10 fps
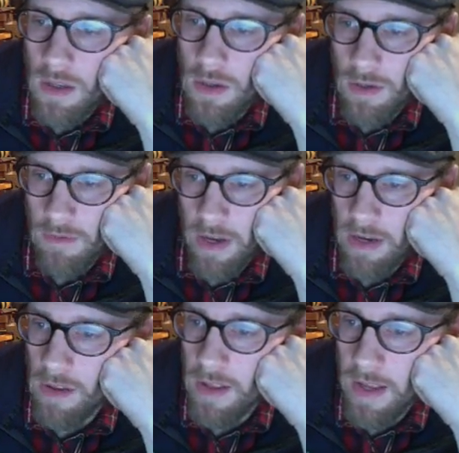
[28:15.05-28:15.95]
You can
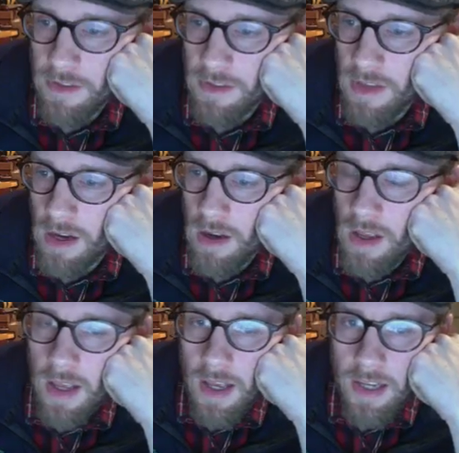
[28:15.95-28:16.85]
find all the answers there.
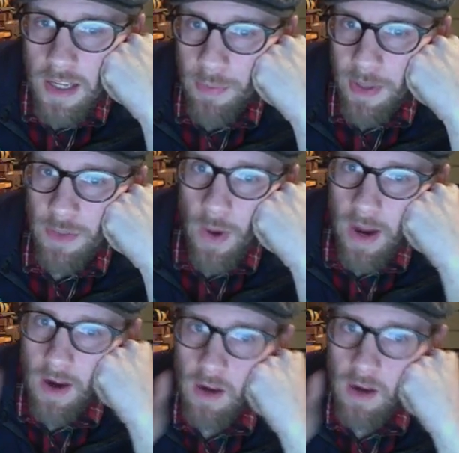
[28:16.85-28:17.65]
It takes place where?